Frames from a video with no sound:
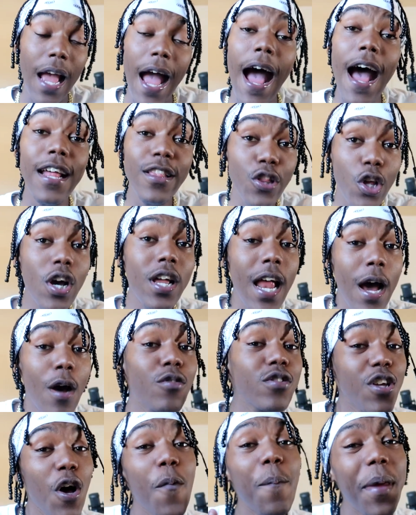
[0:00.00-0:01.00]
I thought I
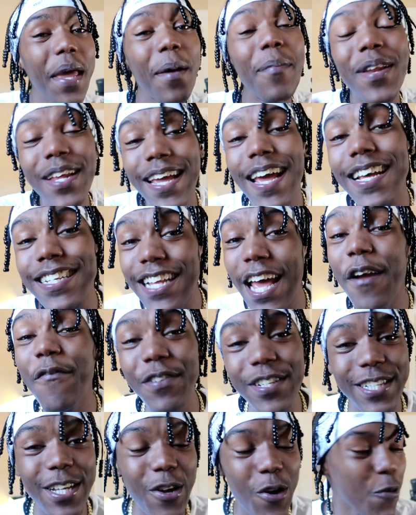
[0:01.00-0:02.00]
was gonna be able to guess
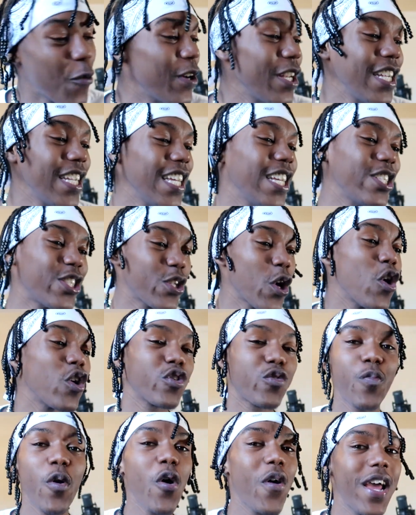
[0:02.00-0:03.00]
every single one of these
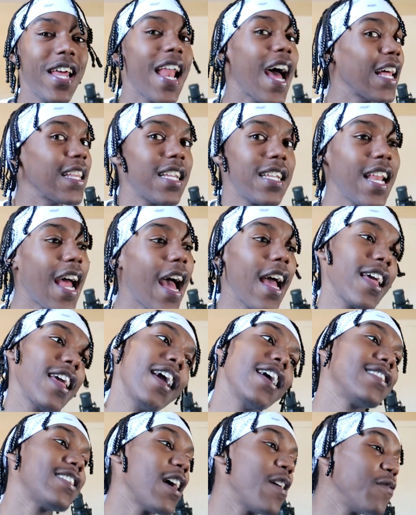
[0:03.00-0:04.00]
songs, bro, and I did not
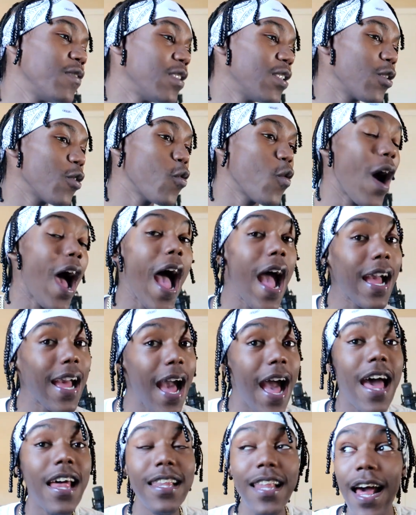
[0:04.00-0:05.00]
guess every single one. I
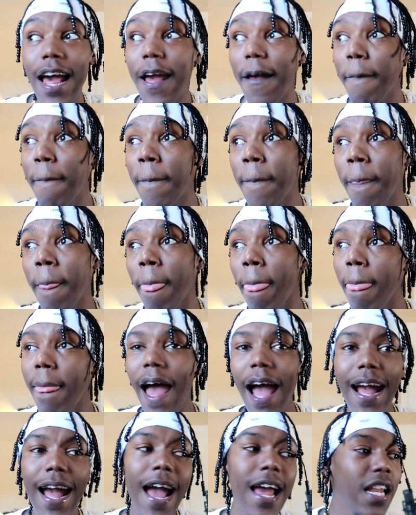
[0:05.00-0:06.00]
got like
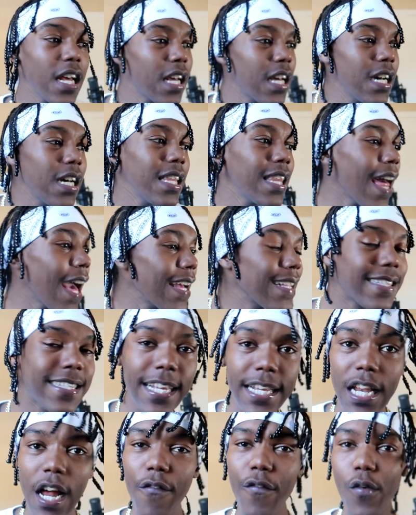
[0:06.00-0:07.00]
I got a good like
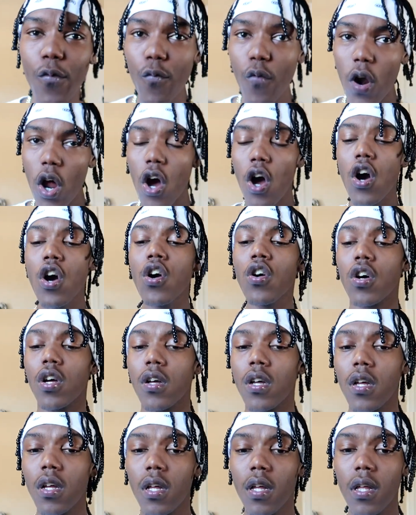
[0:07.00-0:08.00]
10 of them
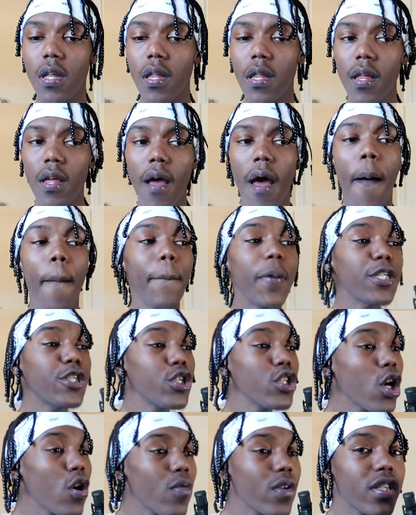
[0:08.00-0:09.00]
wrong.
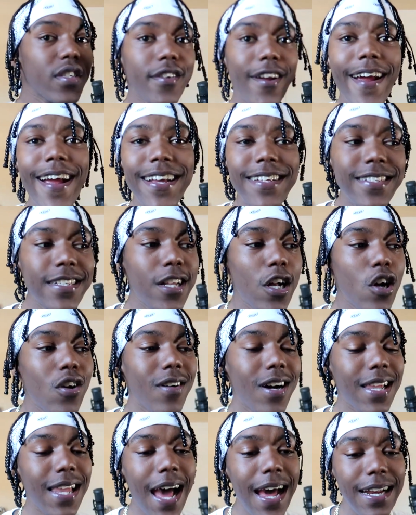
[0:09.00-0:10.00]
But you know what's crazy
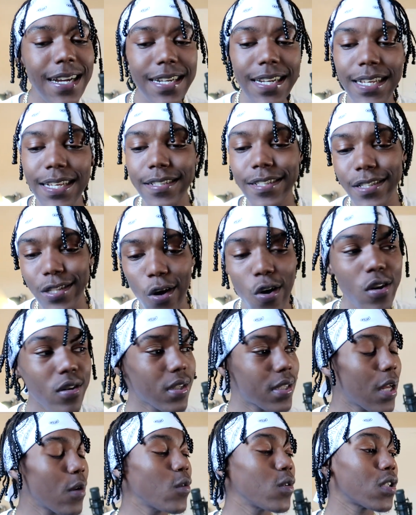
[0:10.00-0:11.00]
though? A lot of these
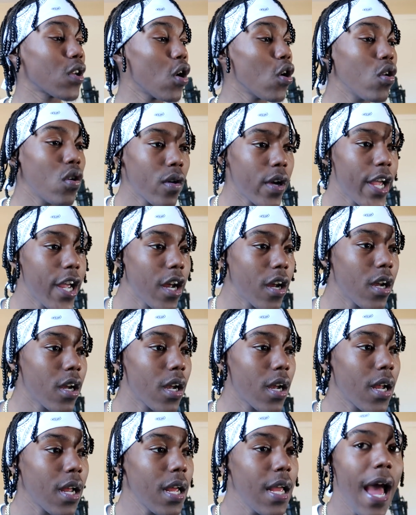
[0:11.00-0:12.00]
songs that was on
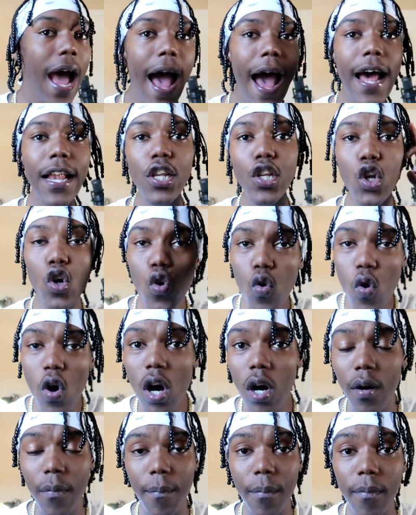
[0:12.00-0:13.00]
here, I
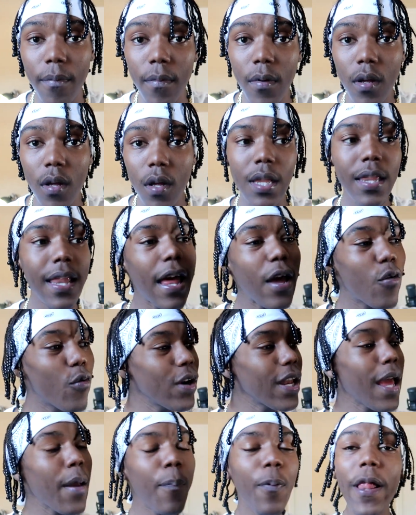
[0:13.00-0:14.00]
knew them. Like
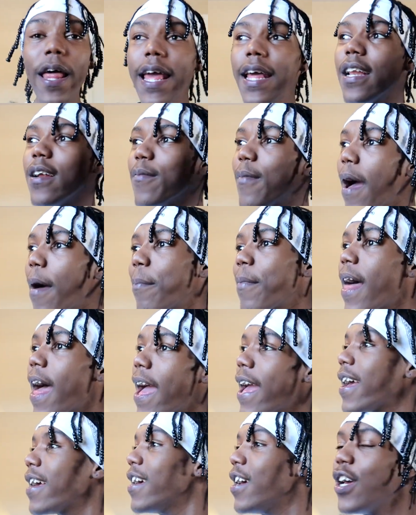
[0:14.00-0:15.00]
when they played them, I'm
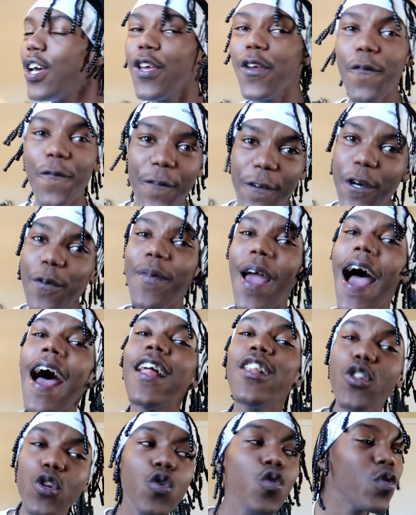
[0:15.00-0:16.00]
like, you feel me?
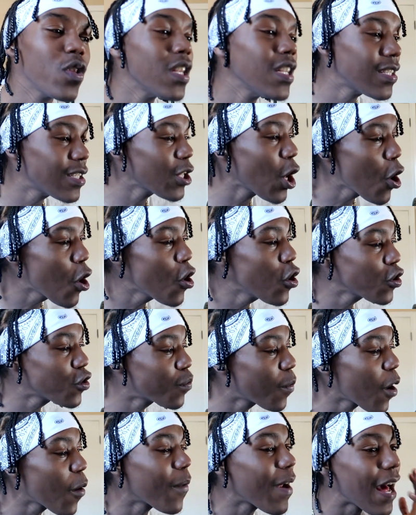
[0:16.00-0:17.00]
I knew the songs,
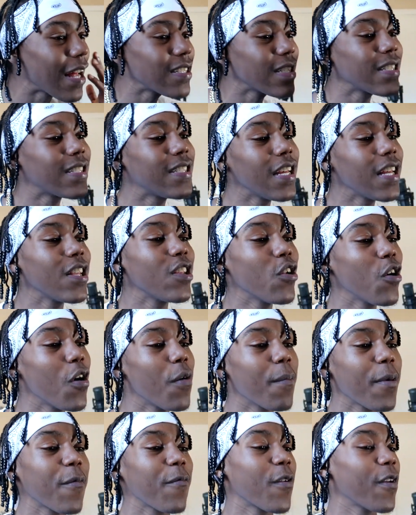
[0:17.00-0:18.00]
bro, but I just didn't know
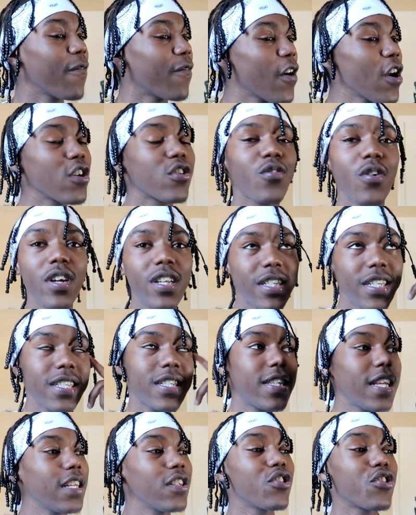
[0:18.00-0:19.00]
them in reverse or it
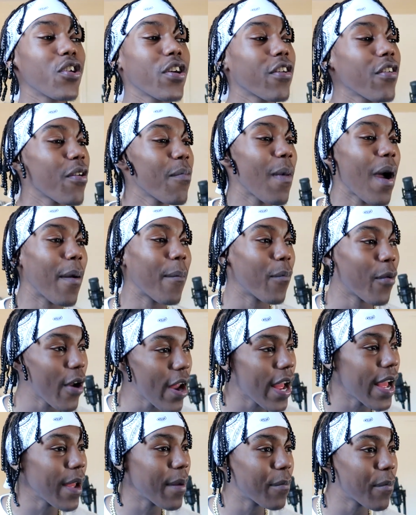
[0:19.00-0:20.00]
just didn't trigger in my
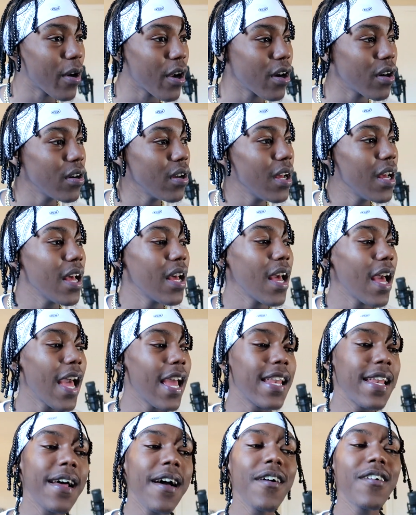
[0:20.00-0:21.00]
brain, bro.
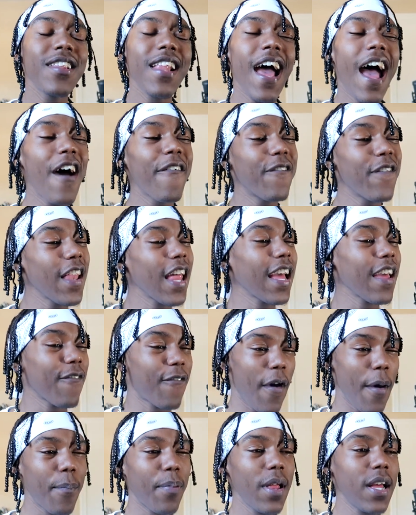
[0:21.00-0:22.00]
And now like I feel like
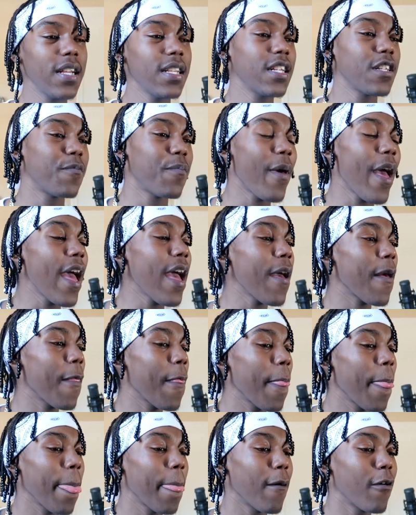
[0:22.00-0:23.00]
if I play this
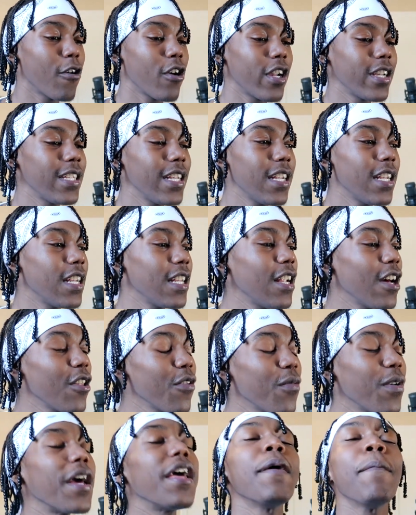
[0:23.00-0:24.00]
back or did
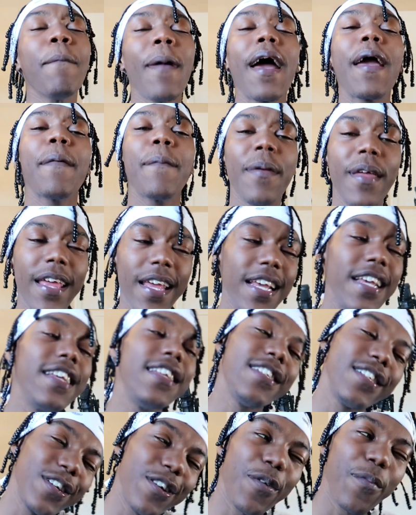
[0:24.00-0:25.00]
another one, it might be
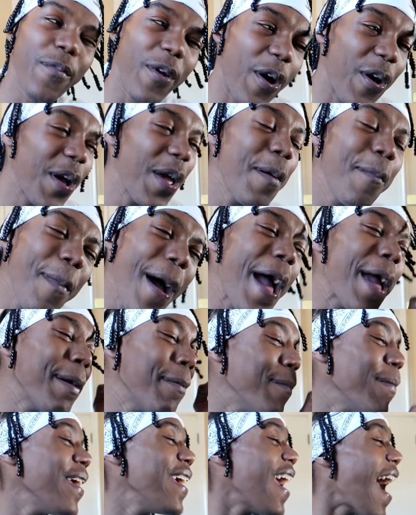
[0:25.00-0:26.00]
easier, bro. It
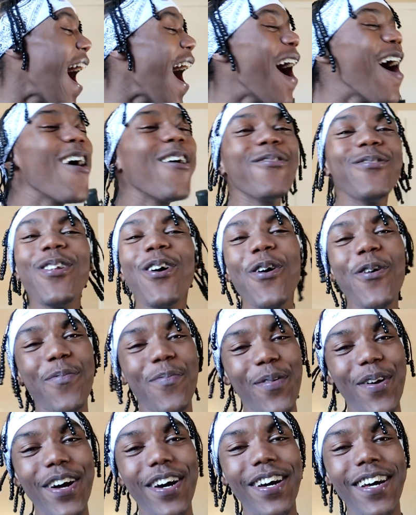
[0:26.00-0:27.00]
might be. I don't
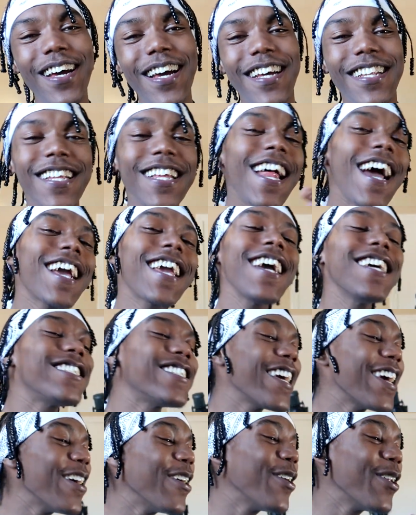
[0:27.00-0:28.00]
know, bro. Did I
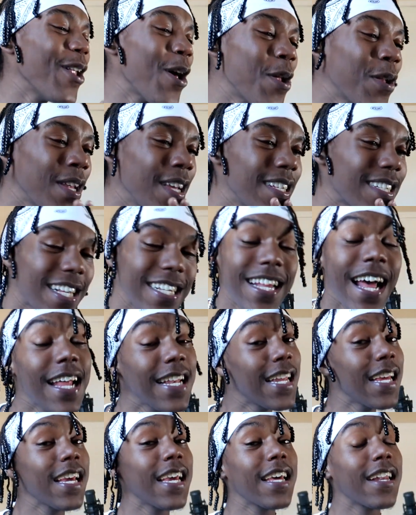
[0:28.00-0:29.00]
catch an L on this? Cause
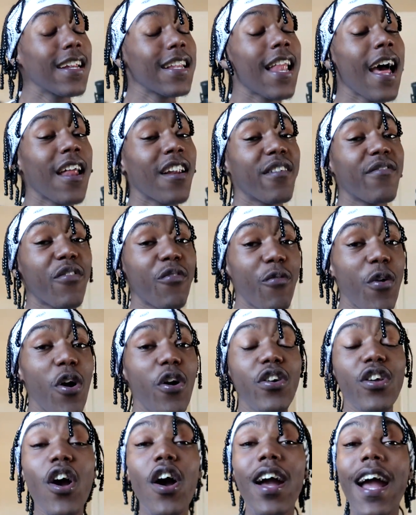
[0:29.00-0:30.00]
I did get a lot of them
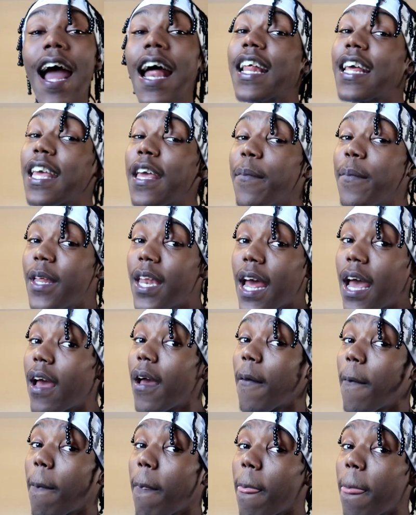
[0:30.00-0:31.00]
wrong. Y'all gotta give me
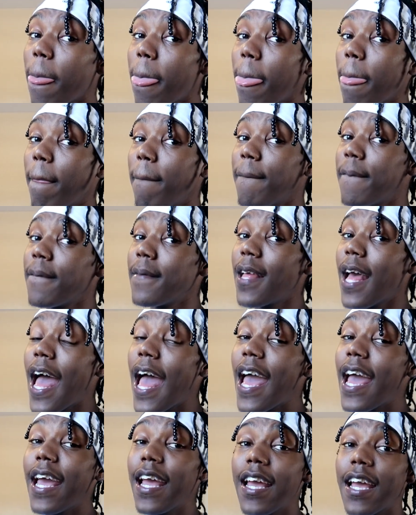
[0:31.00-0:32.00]
that.
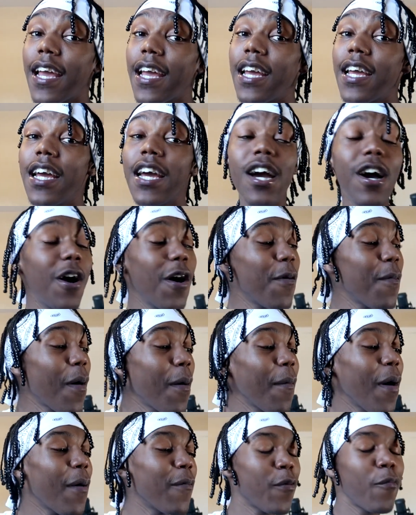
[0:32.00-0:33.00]
Hey, on
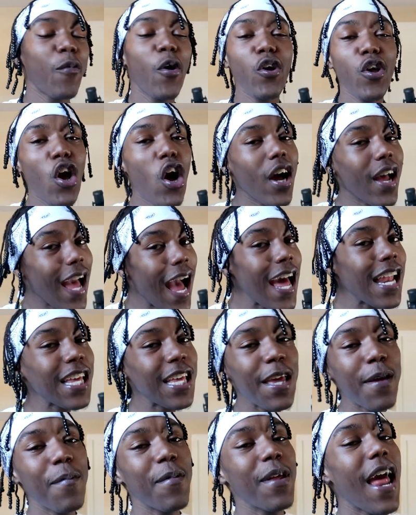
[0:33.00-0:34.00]
my mama, bro. Y'all
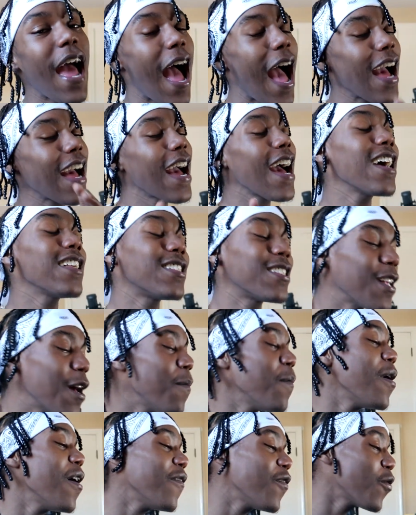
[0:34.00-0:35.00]
gotta give me that. I got
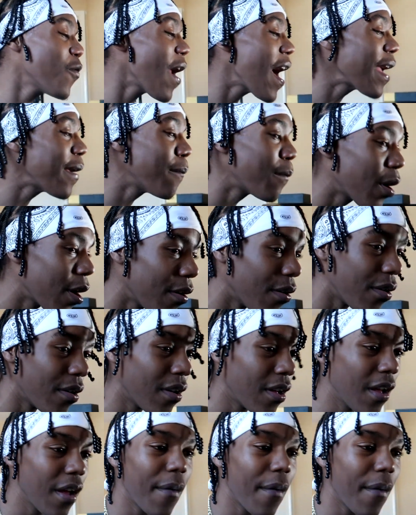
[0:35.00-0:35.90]
some of them right, bro.